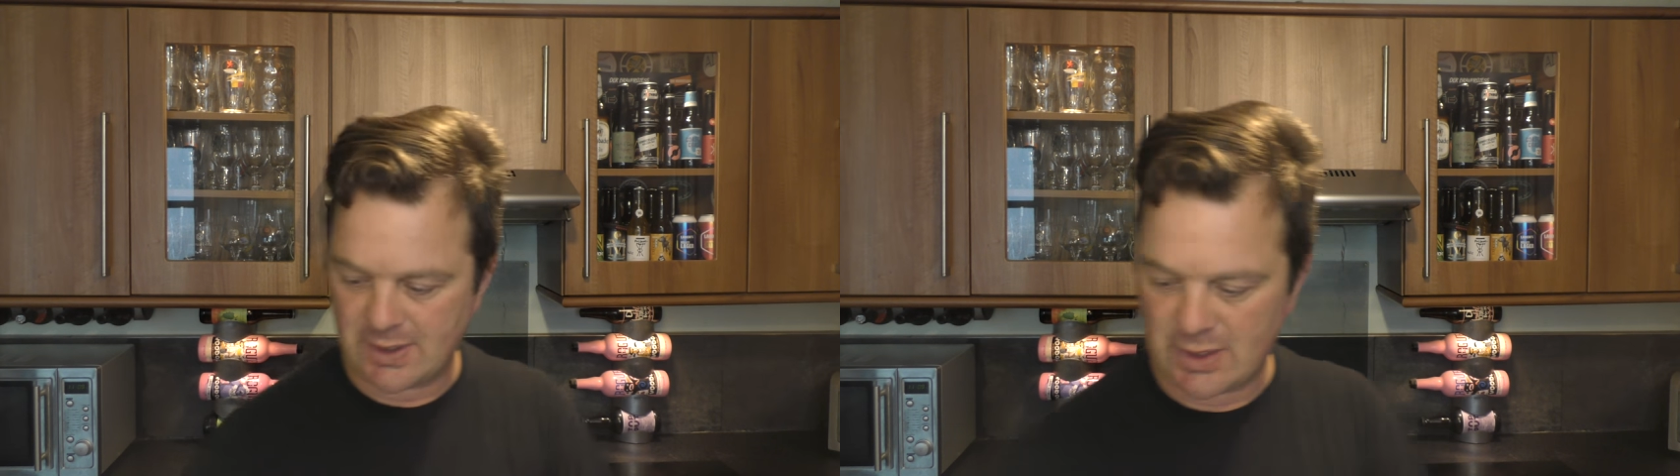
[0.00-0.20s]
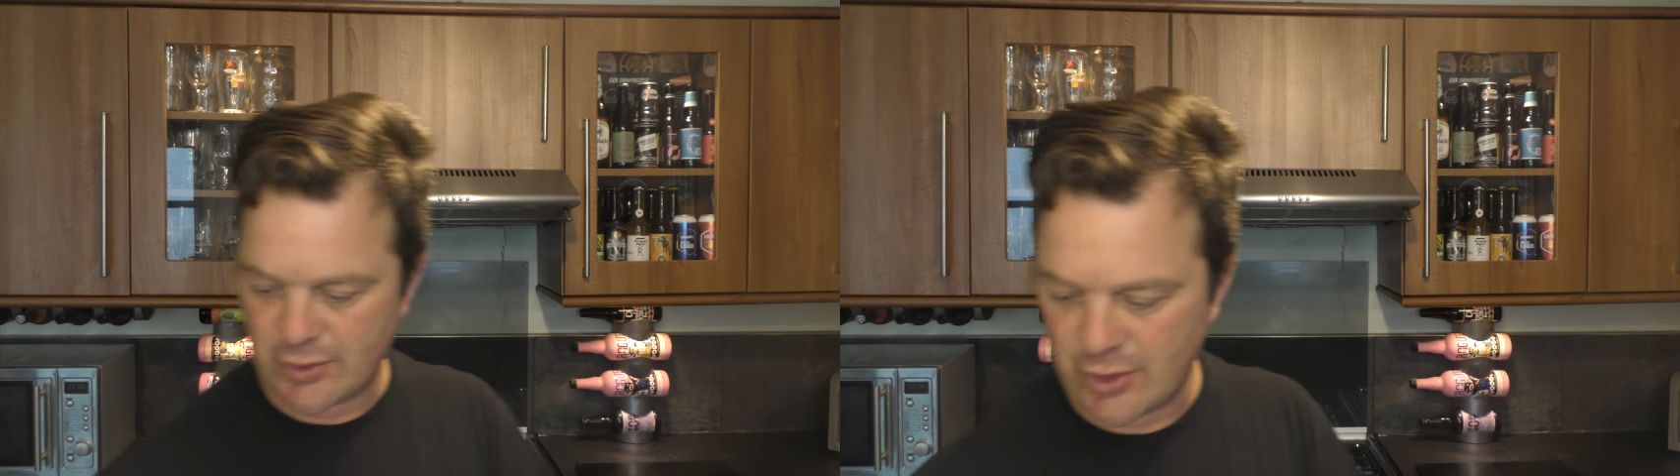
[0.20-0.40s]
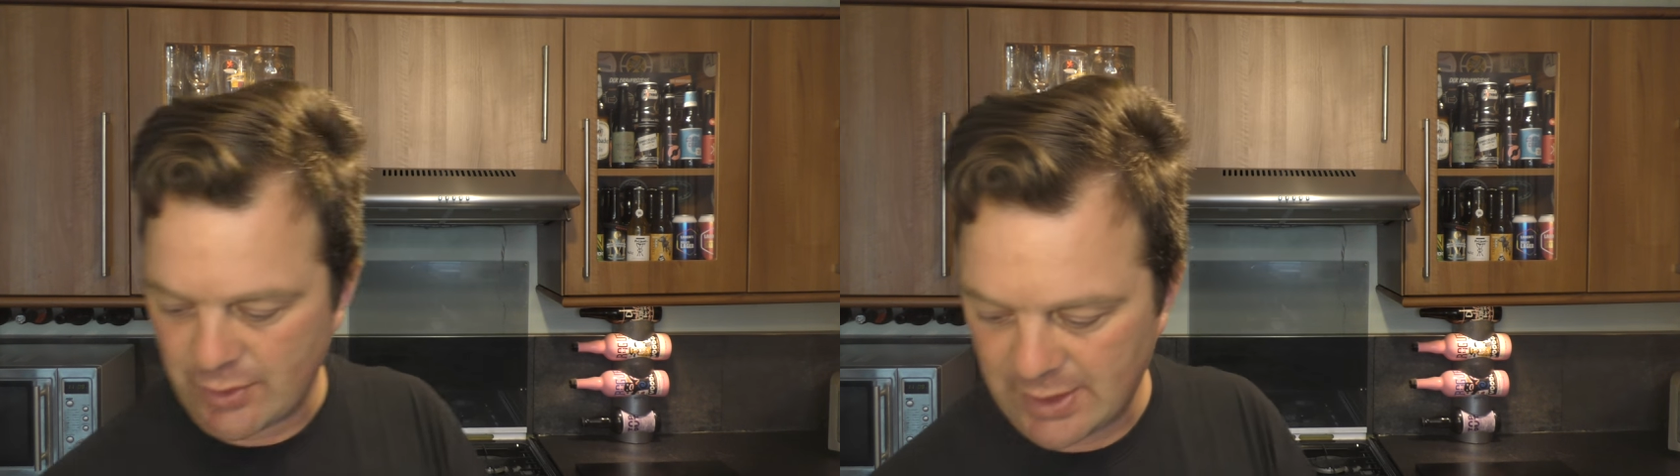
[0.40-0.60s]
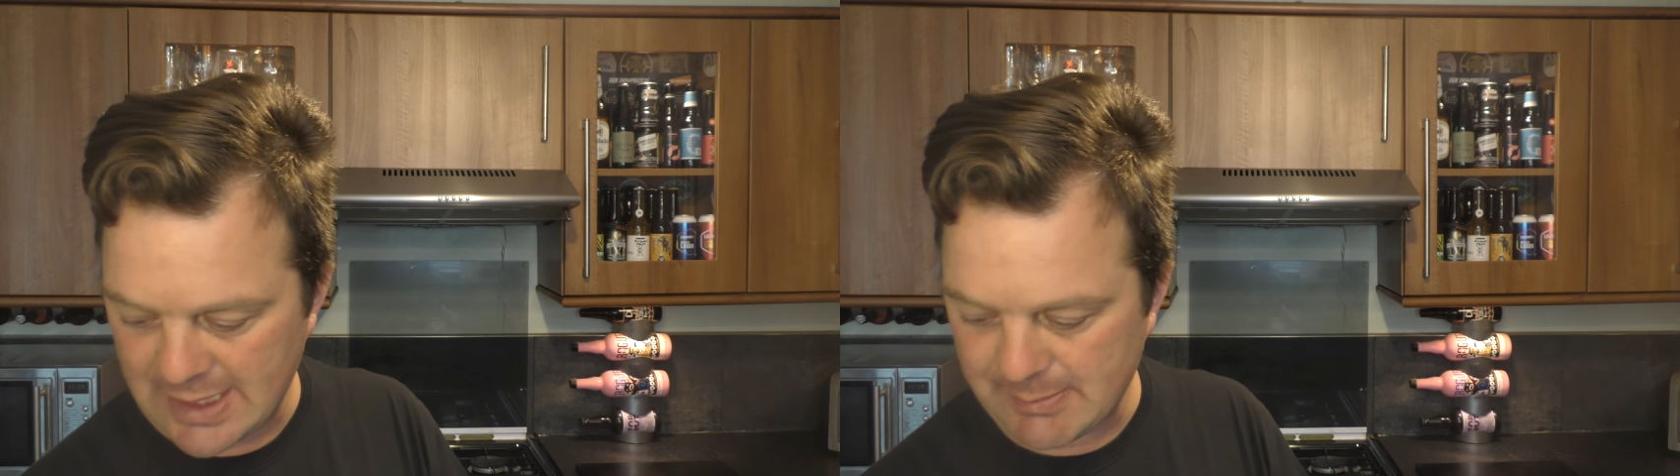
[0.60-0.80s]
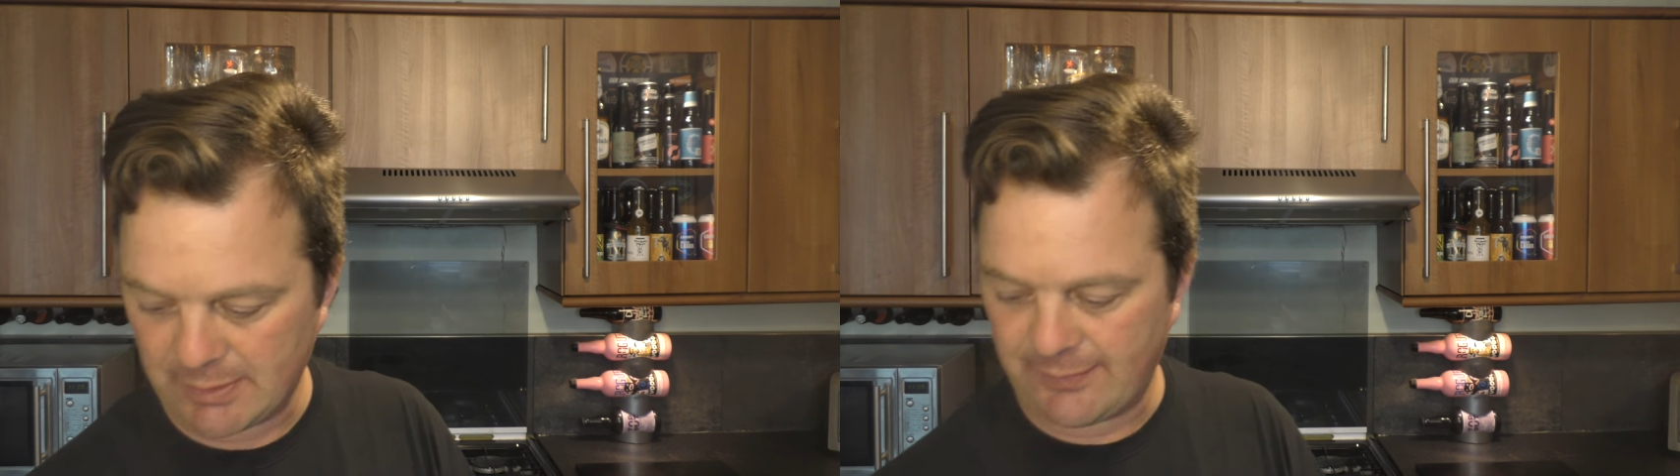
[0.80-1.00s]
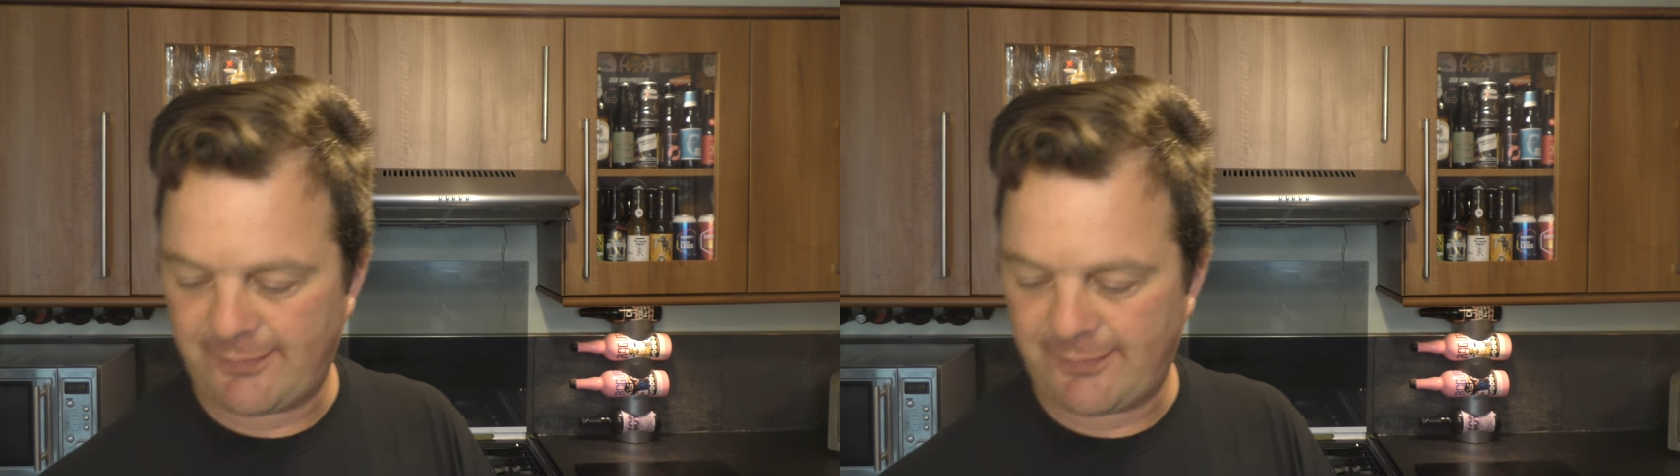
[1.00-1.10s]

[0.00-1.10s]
I'll show you the label,